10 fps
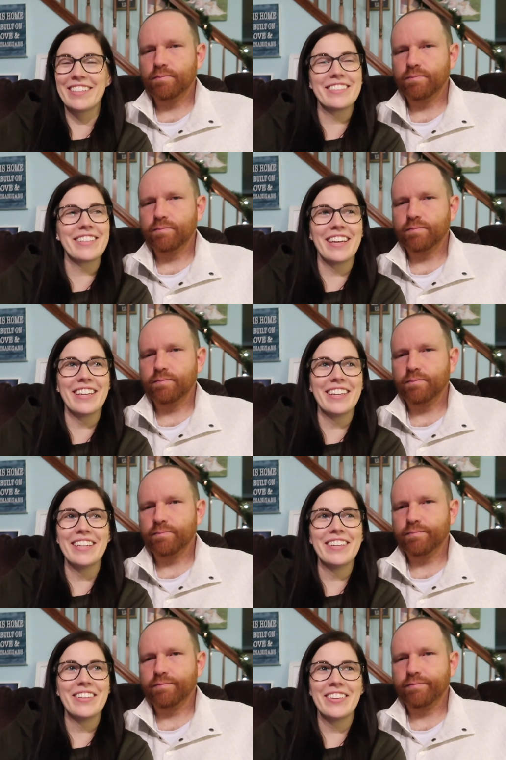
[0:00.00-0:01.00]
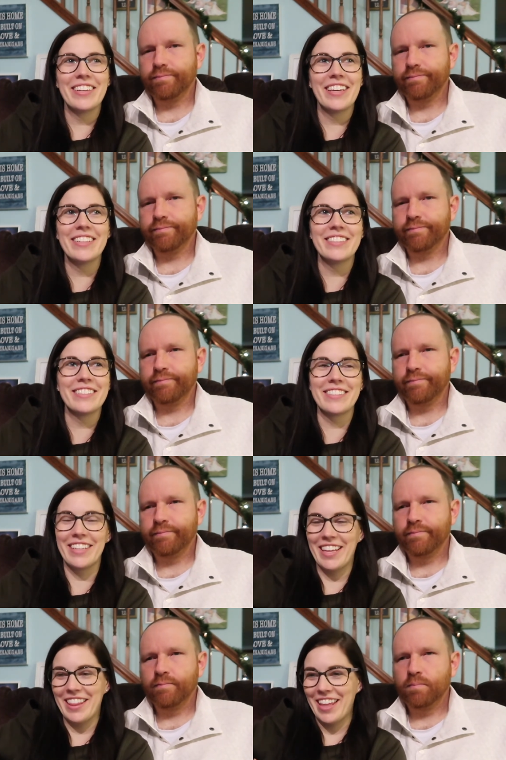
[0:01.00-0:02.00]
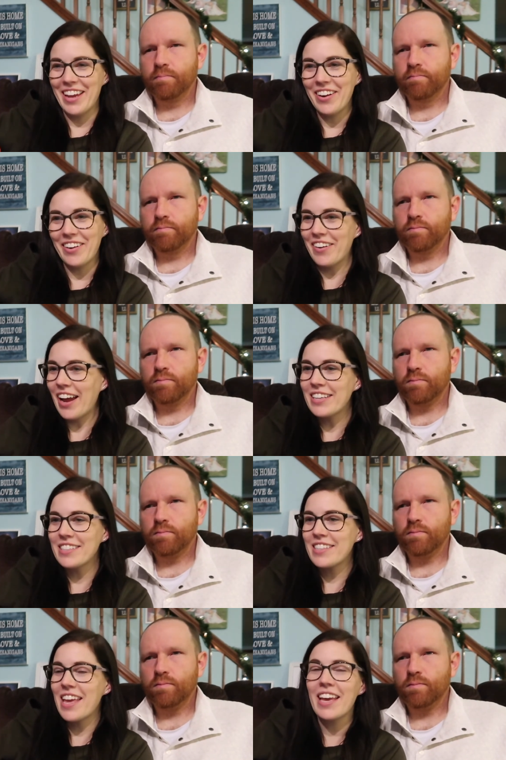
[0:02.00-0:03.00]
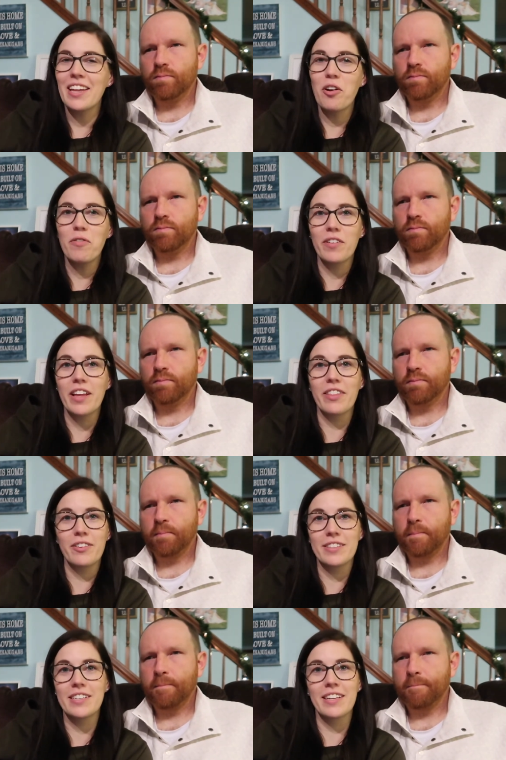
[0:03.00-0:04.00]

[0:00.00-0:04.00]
Speaker 1: is getting, it's just like there. I just can't get over like there's